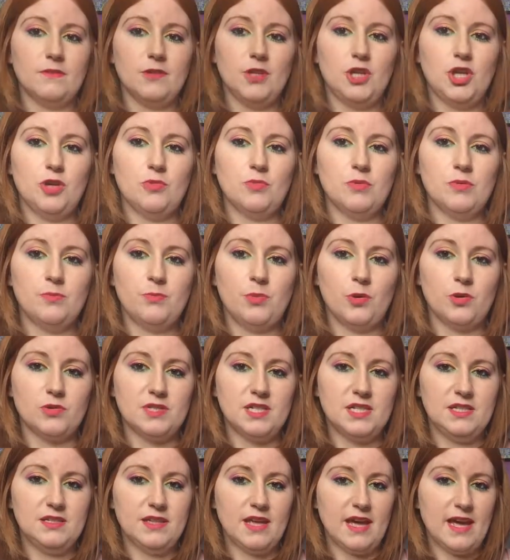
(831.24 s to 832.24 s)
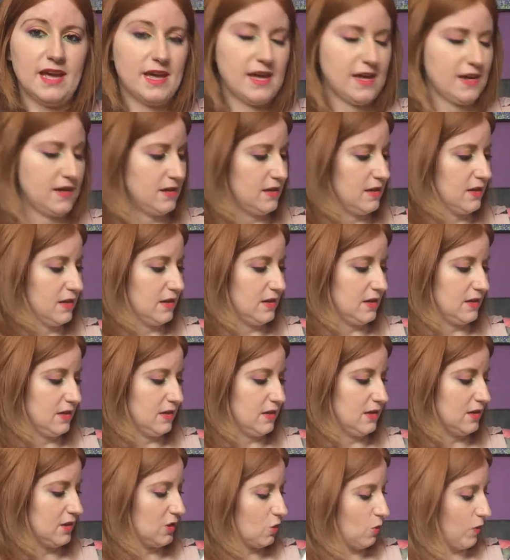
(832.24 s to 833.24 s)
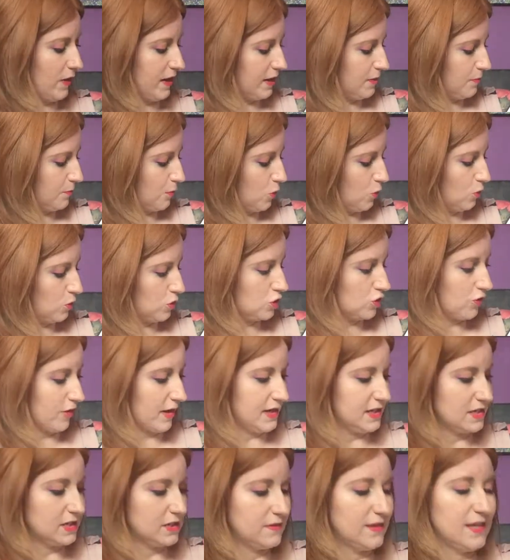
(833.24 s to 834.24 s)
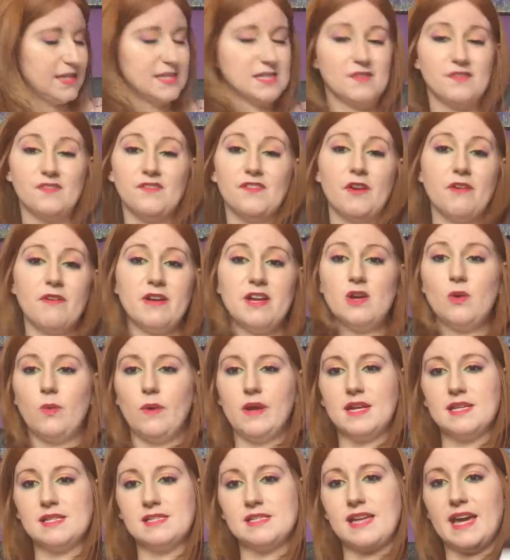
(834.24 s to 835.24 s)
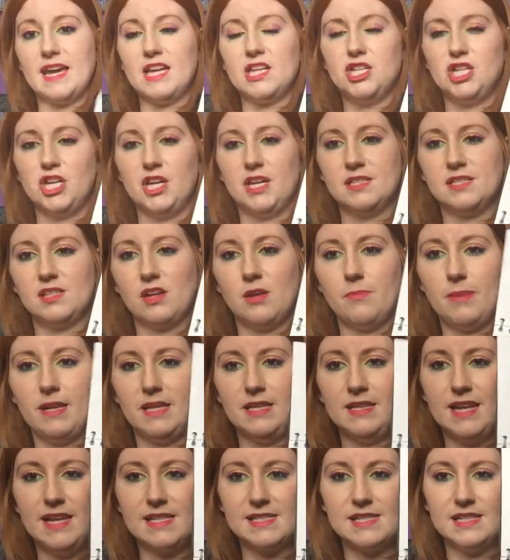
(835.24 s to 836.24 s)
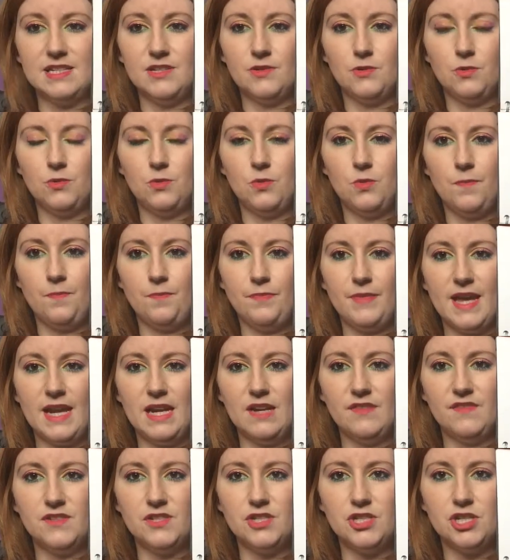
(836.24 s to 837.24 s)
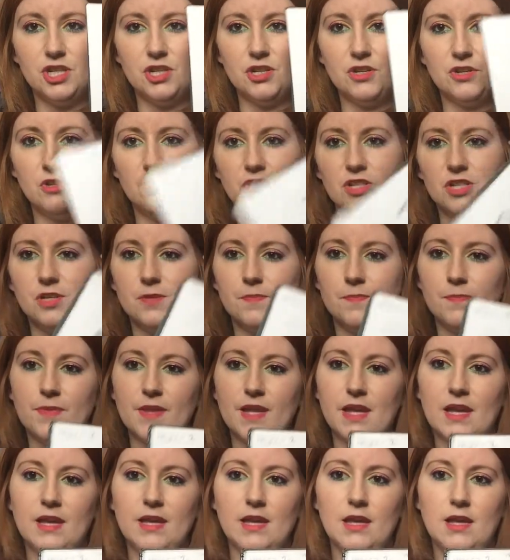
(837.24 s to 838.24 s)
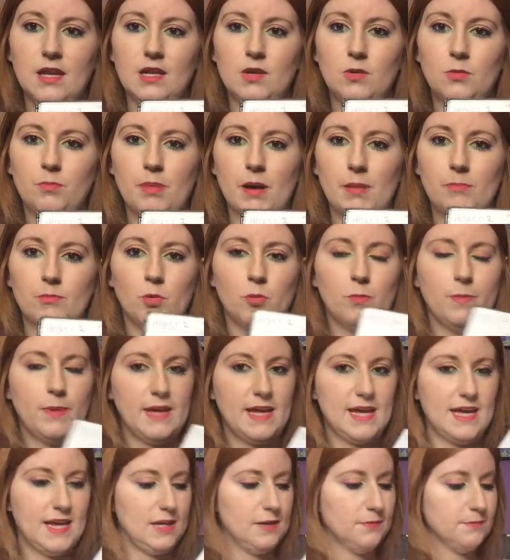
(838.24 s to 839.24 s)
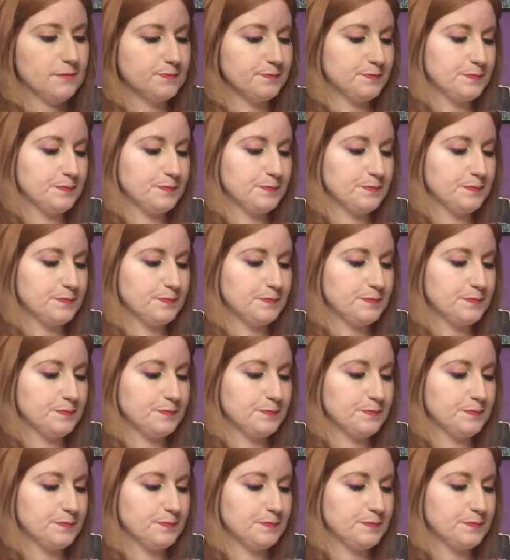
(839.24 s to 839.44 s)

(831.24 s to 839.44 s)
Human body there. Quick portraits. These are very quick sketches. I mean, there's a little elephant dude, little bumblebee,